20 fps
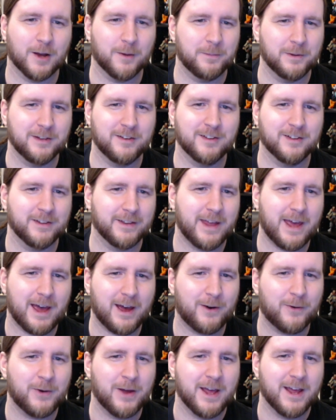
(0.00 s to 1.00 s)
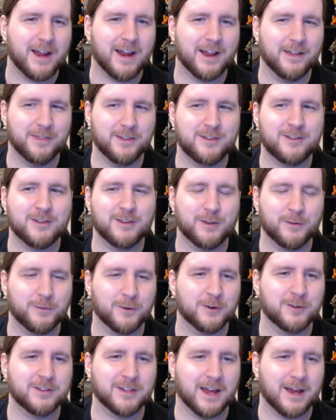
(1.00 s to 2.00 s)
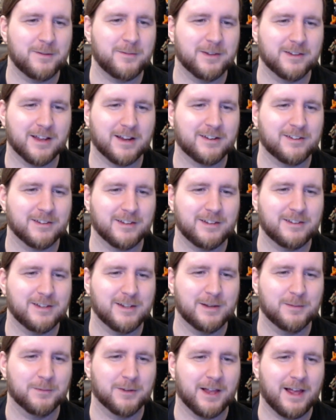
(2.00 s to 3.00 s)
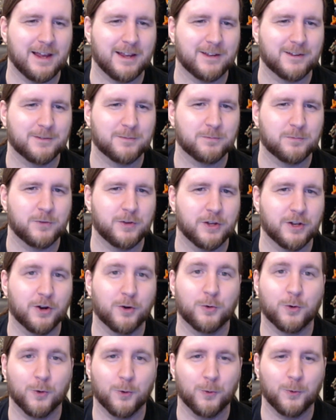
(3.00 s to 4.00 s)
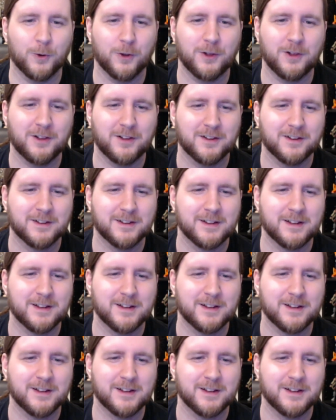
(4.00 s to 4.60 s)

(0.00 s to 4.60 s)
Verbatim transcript: up until now, and this is the first time he's actually seemed like, you know, cool.